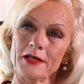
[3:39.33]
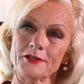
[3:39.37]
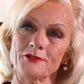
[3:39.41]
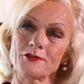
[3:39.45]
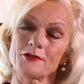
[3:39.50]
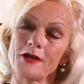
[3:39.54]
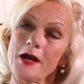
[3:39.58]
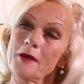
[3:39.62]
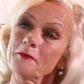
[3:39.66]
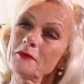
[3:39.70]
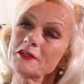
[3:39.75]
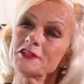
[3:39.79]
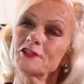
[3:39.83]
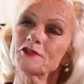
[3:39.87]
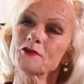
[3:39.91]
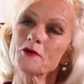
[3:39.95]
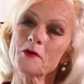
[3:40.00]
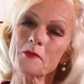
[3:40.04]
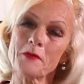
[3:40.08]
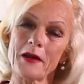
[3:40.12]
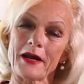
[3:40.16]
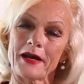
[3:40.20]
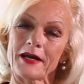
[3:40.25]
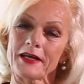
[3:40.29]
to coming to
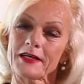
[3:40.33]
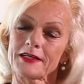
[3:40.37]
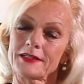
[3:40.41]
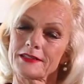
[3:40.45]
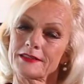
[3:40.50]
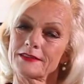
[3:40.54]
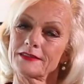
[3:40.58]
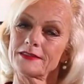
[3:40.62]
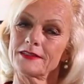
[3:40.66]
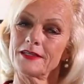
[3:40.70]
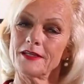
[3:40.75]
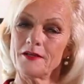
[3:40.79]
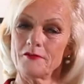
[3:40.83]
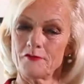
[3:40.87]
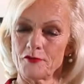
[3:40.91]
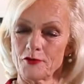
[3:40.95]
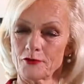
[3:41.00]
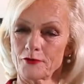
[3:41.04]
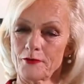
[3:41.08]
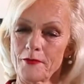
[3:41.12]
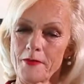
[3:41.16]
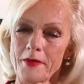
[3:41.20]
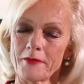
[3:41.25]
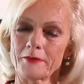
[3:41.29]
America, if you
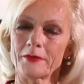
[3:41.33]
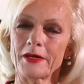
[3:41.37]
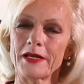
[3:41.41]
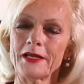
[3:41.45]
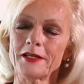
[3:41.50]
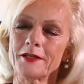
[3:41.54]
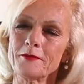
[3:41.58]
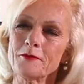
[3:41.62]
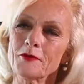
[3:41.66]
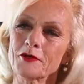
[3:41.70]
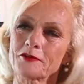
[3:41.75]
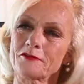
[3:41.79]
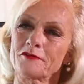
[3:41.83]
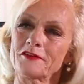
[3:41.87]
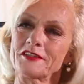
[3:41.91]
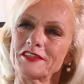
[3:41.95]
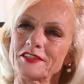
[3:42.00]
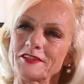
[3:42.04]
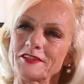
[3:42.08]
remember Eddie Murphy.